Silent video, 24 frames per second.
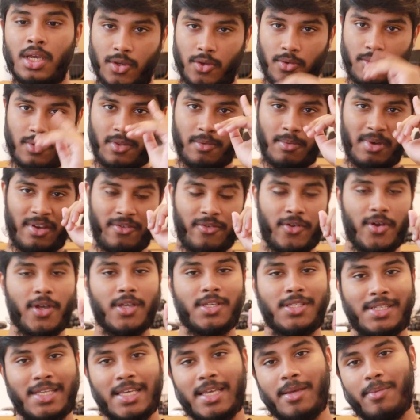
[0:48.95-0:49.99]
So my
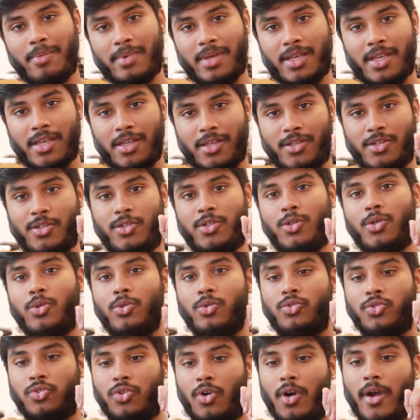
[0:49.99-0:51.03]
first tip is
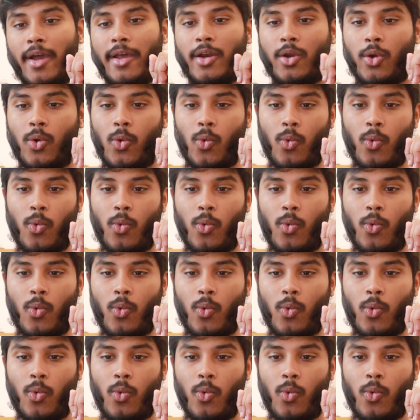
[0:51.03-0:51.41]
to try and